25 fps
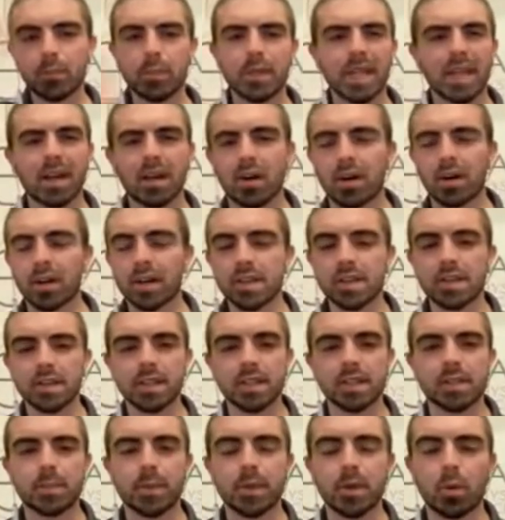But yeah, honestly,
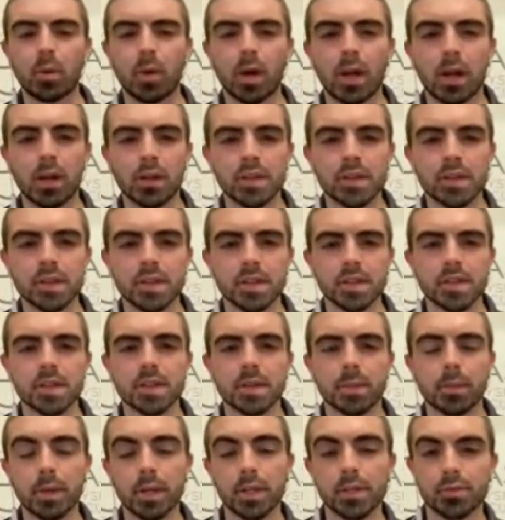it's been a while since
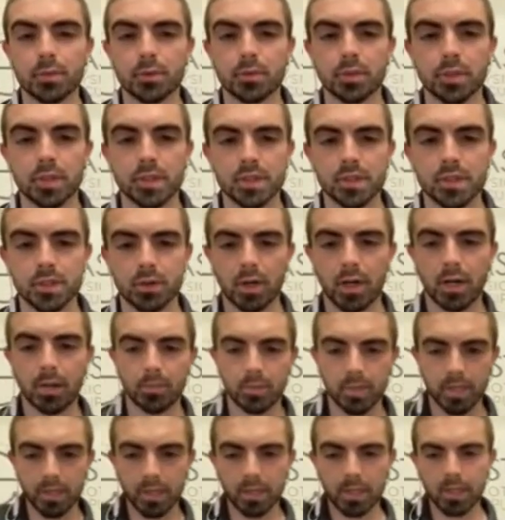somebody's really
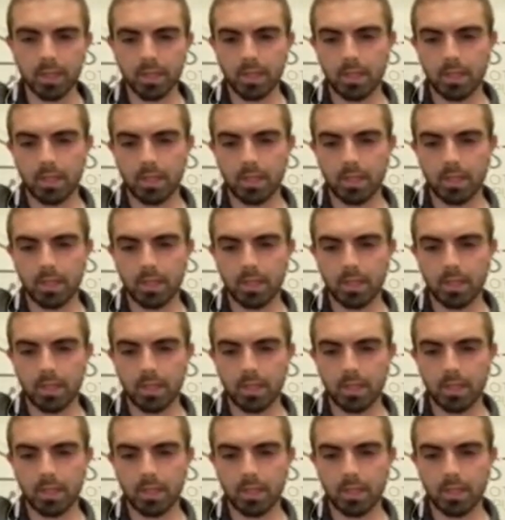described it.